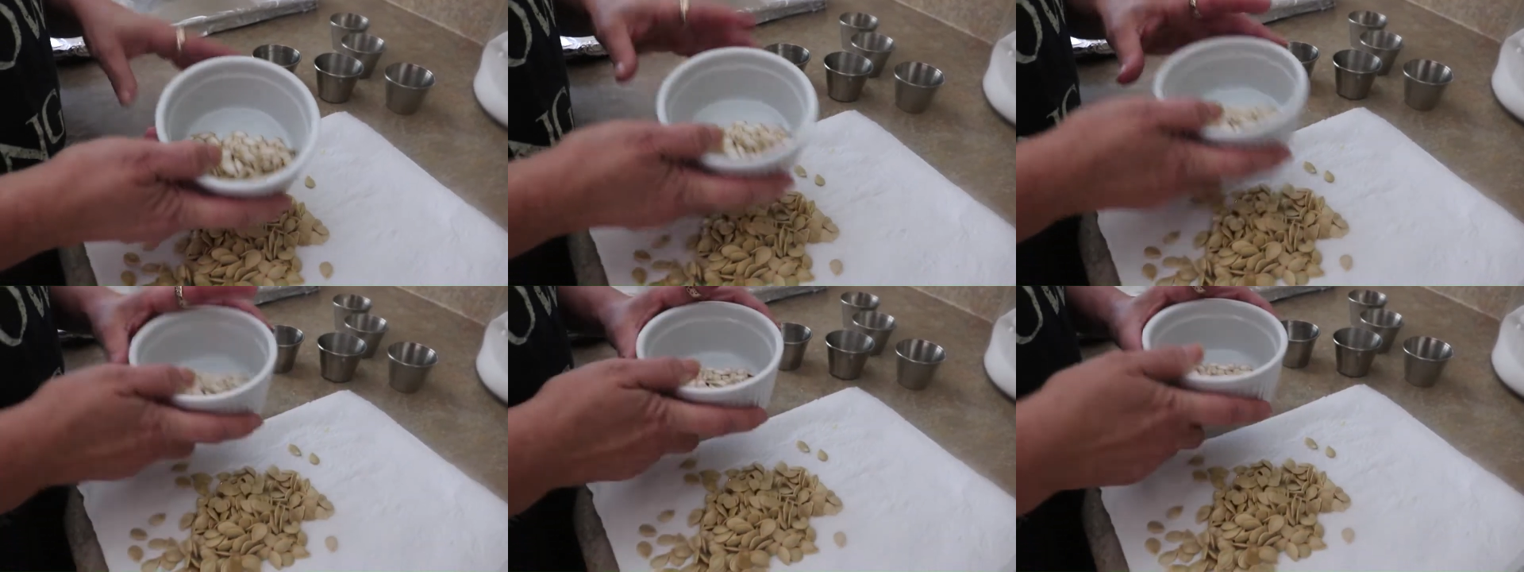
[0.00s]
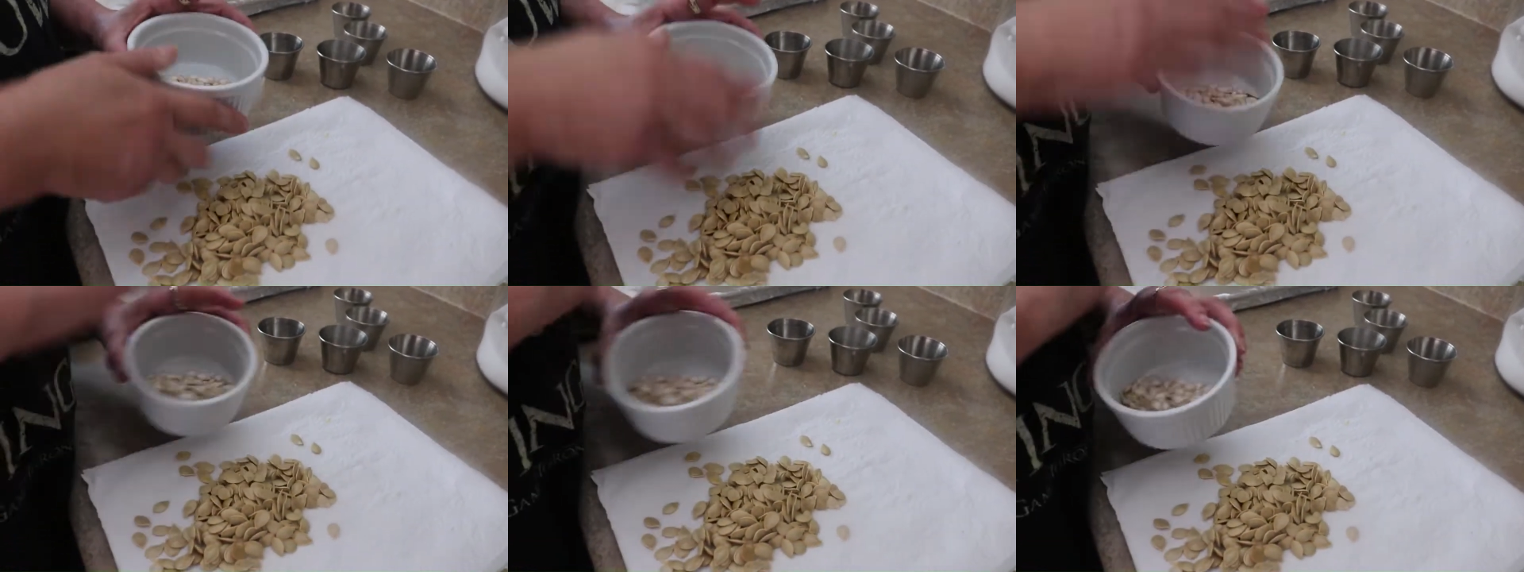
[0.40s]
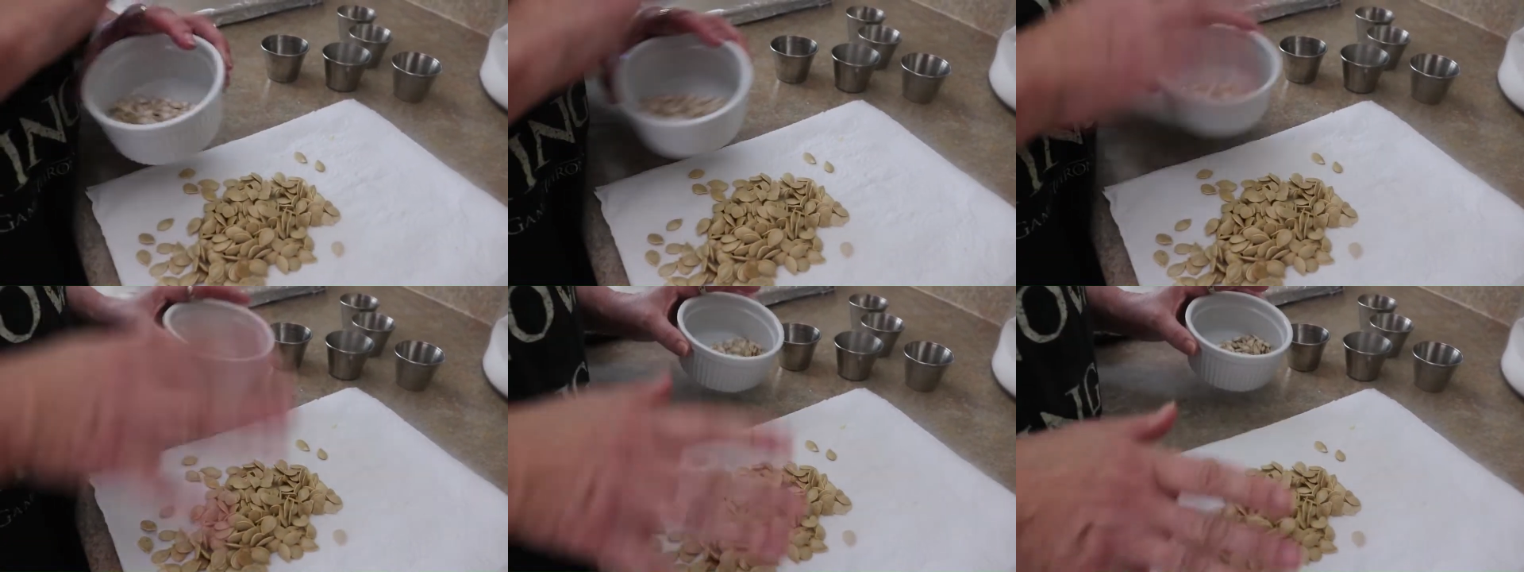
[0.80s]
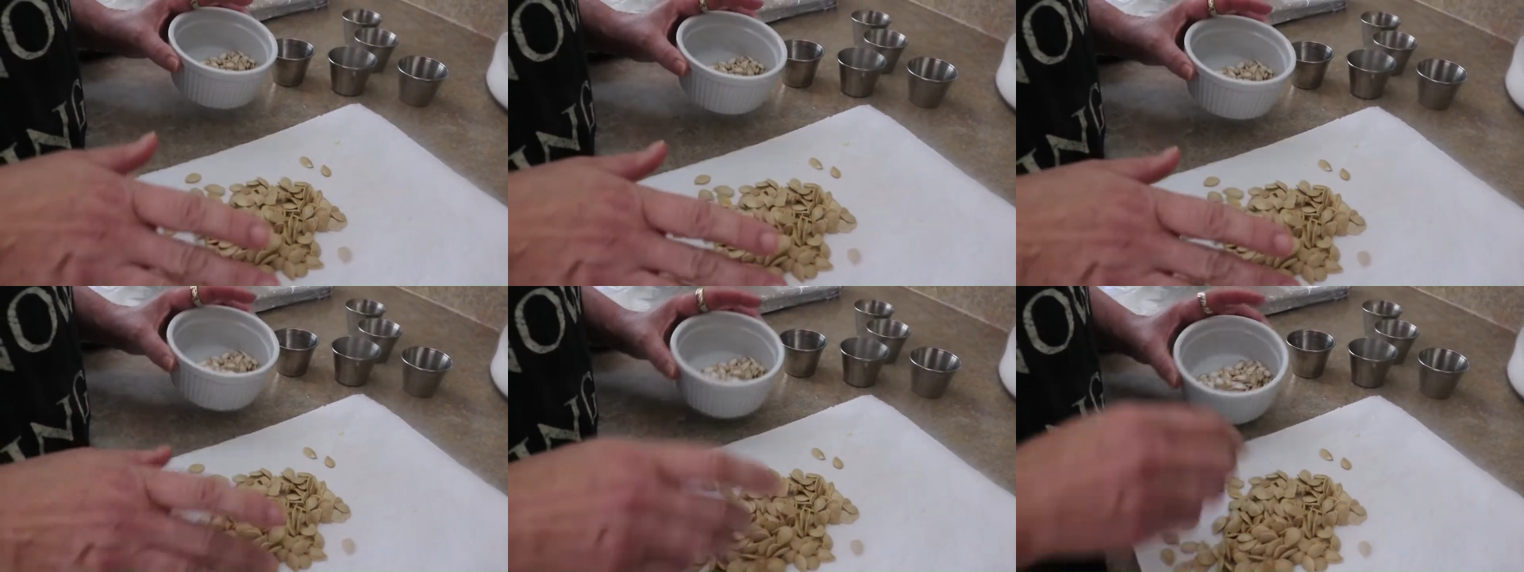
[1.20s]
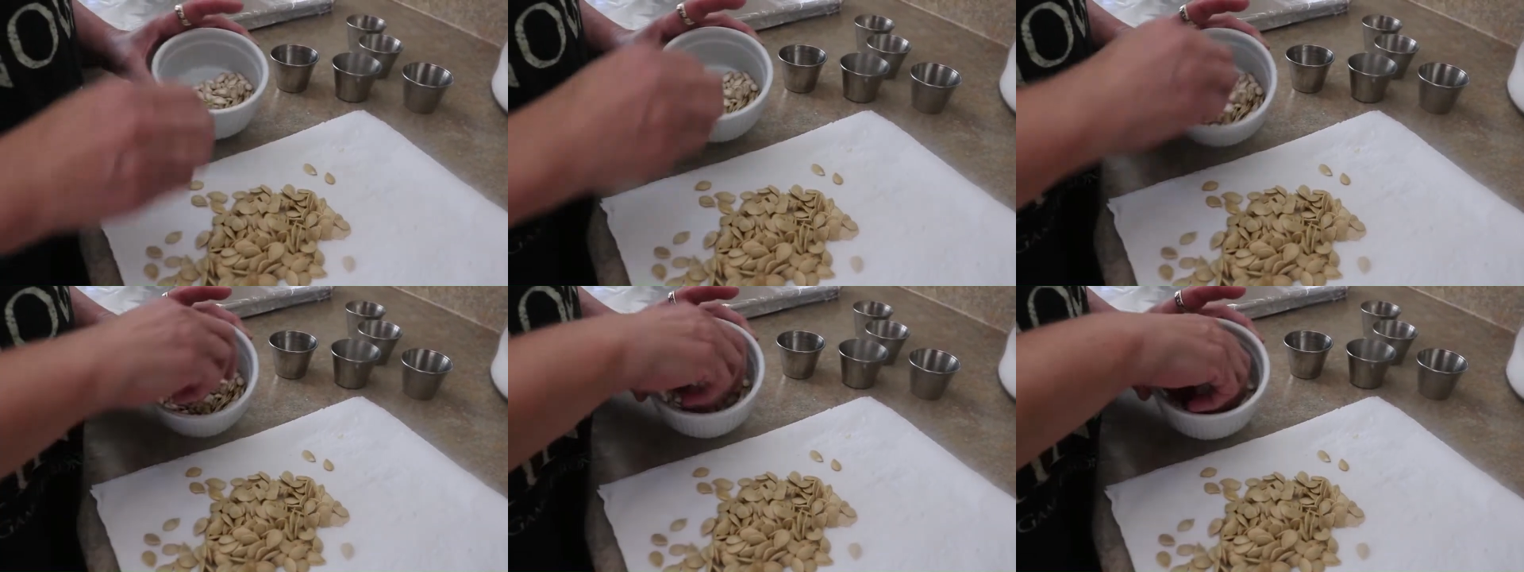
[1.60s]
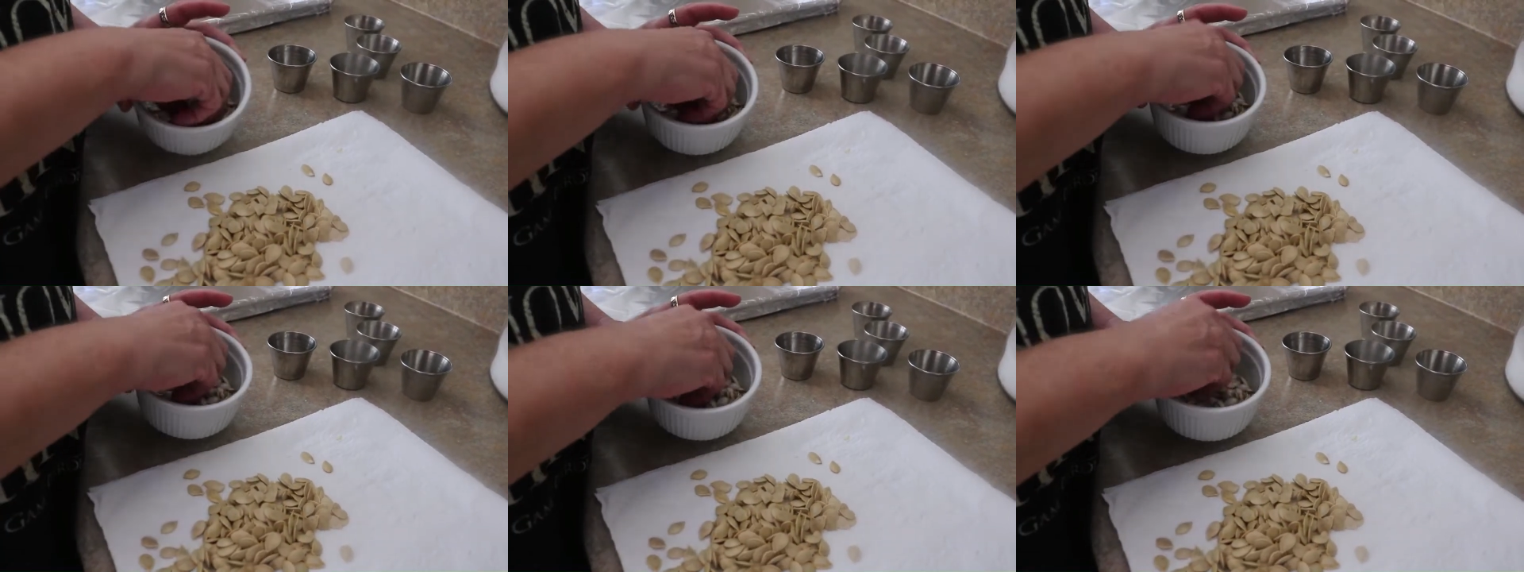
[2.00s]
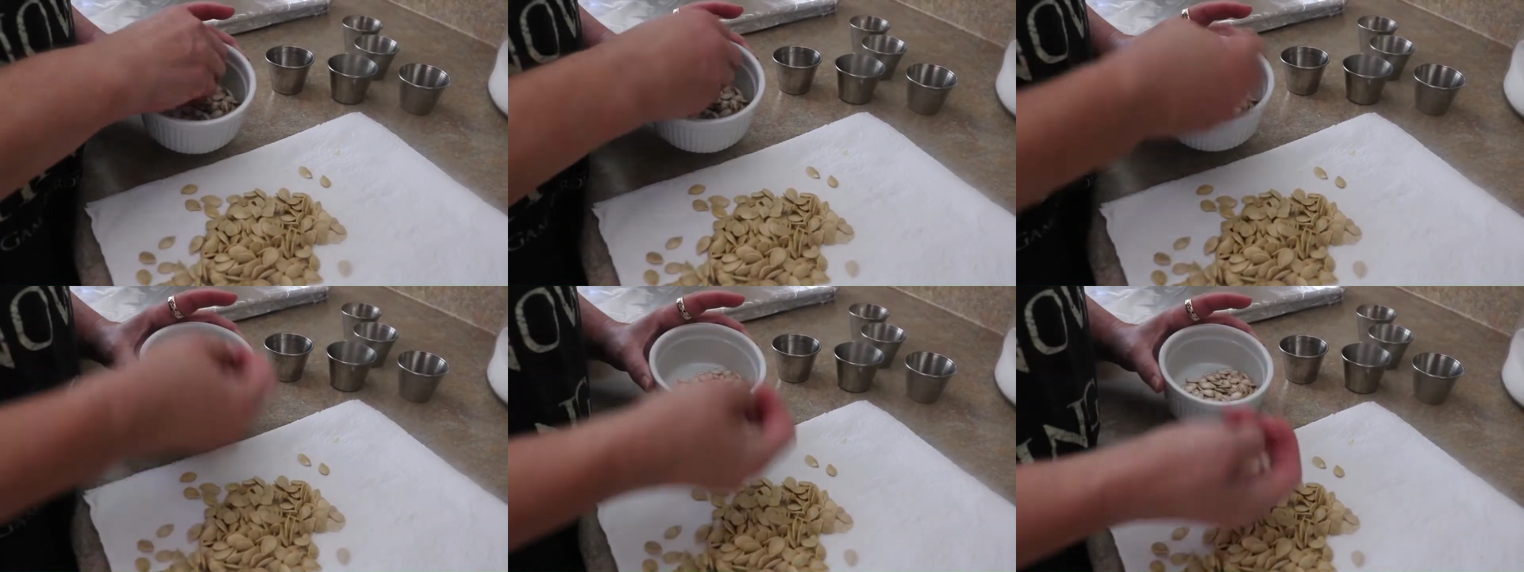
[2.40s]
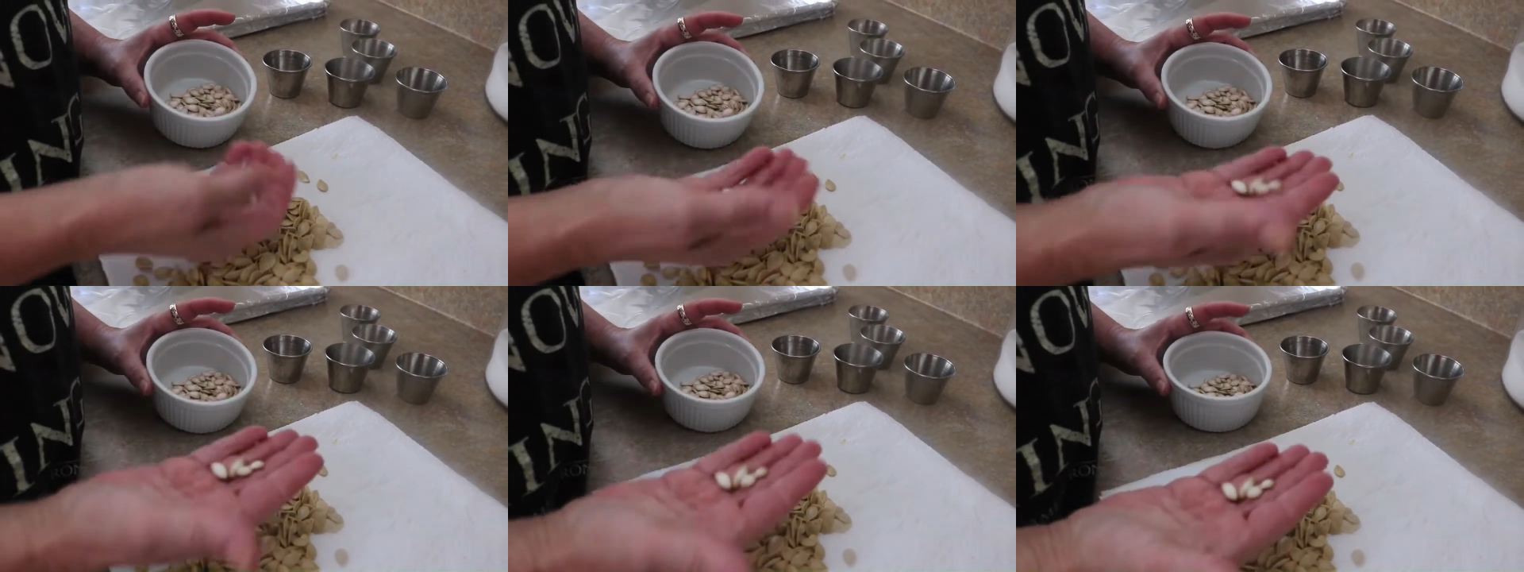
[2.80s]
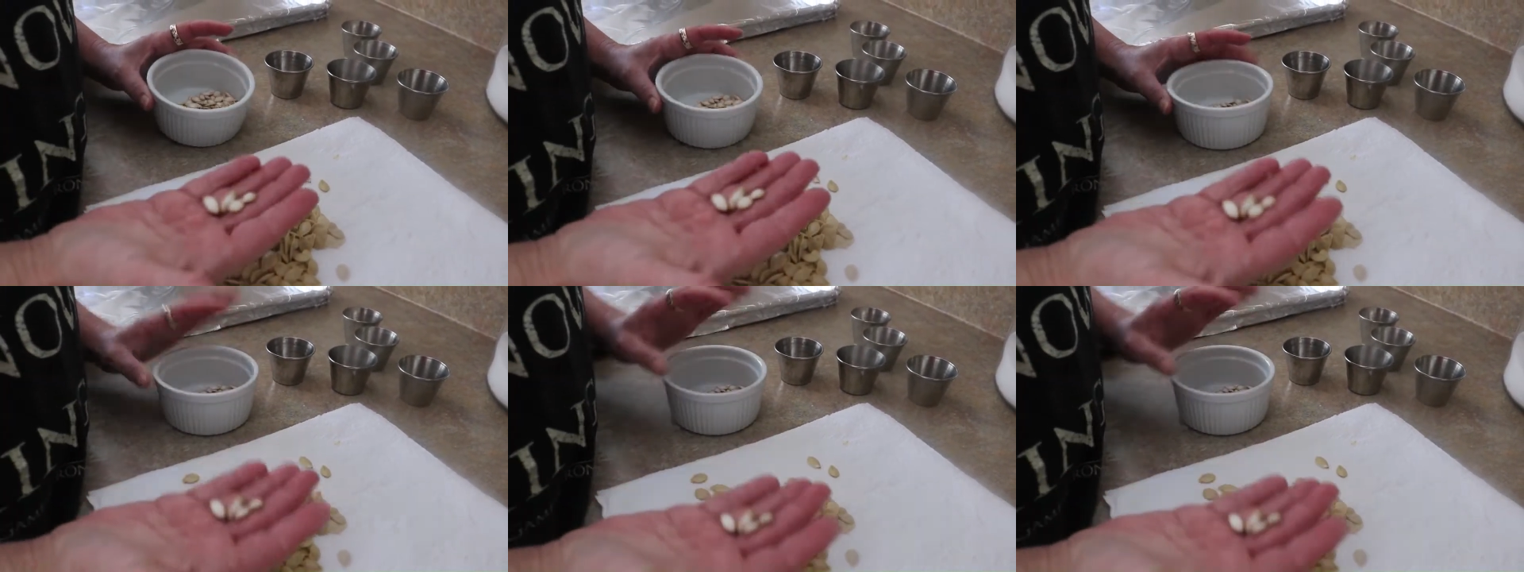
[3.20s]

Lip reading: (no speaker visible)